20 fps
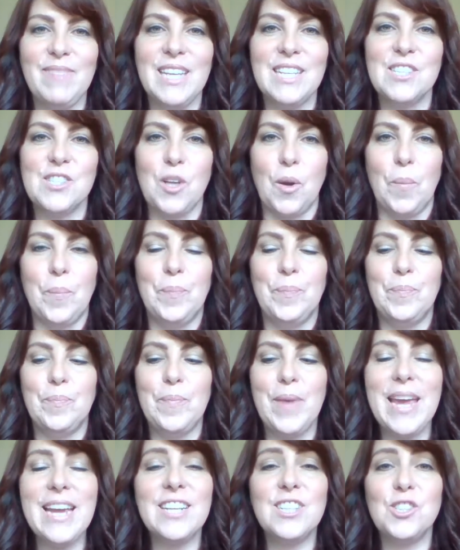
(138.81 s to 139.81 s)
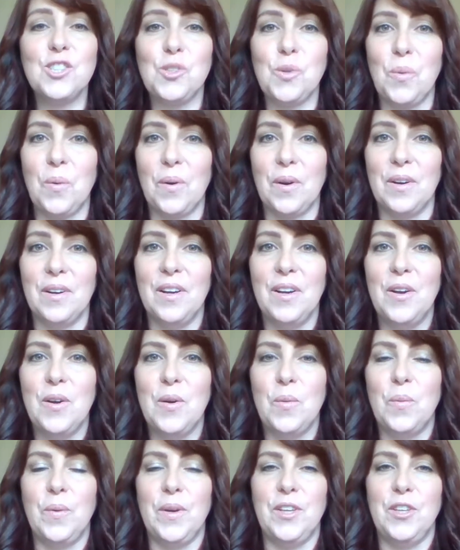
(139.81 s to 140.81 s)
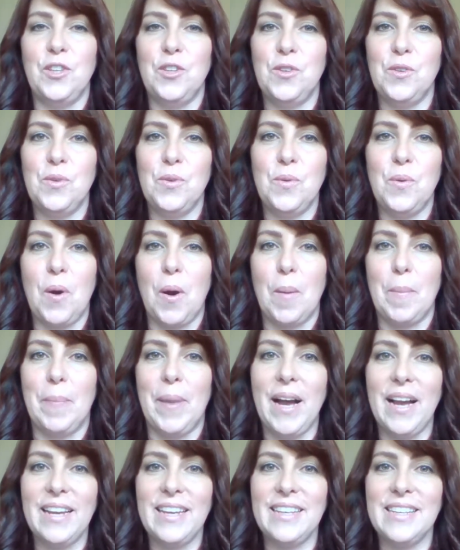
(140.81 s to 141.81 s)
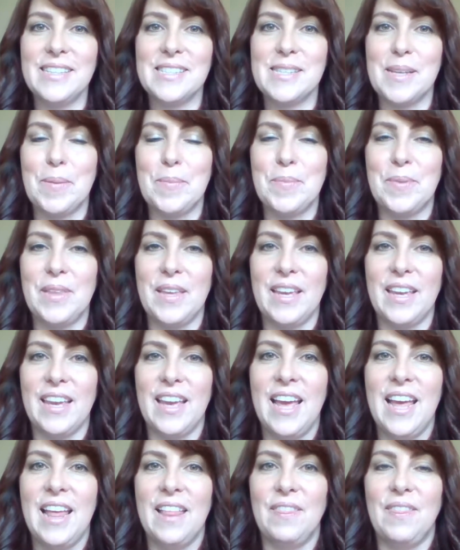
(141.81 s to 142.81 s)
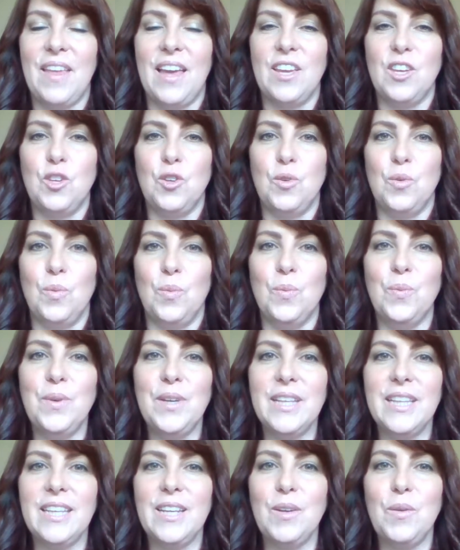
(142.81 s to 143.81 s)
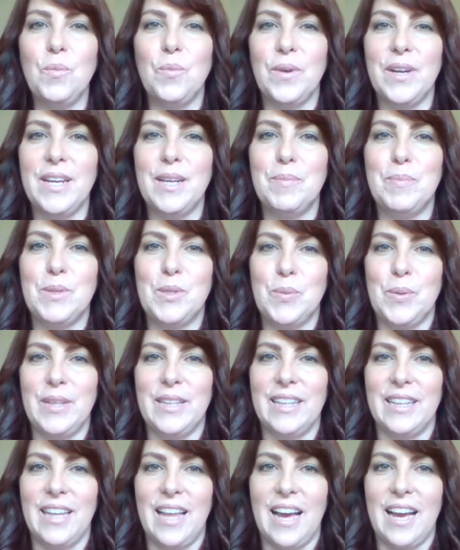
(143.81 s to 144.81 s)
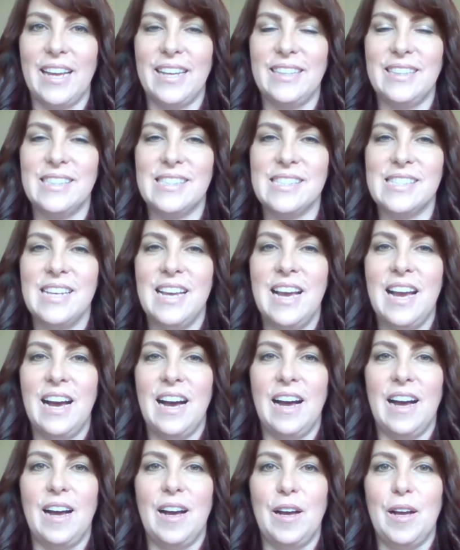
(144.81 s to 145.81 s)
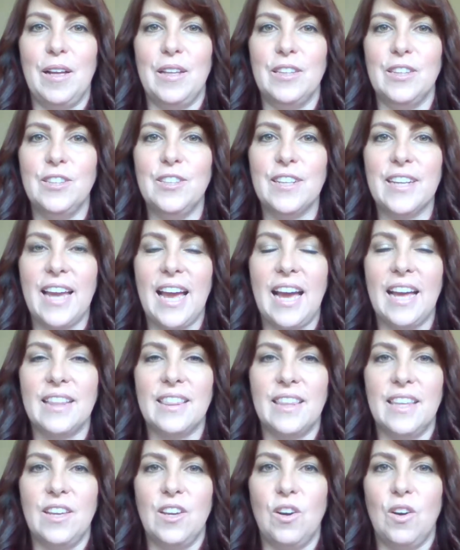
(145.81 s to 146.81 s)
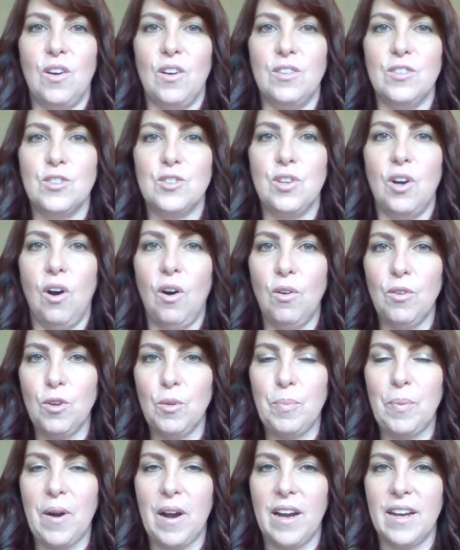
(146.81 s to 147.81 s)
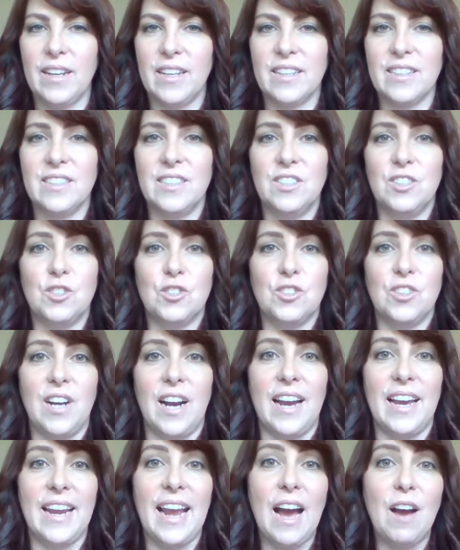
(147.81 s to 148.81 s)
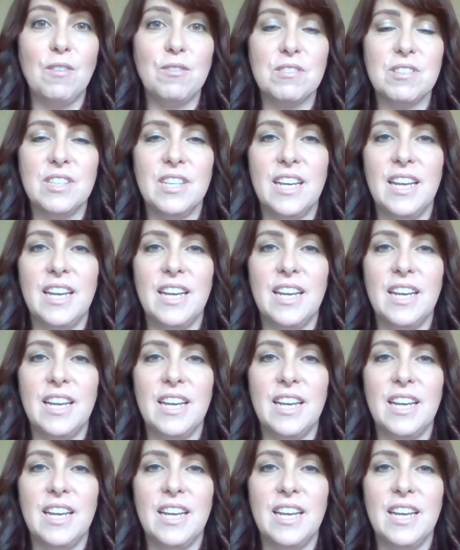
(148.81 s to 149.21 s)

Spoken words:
So make sure when you are buying something that you really read between the lines, look at the total product, try it out,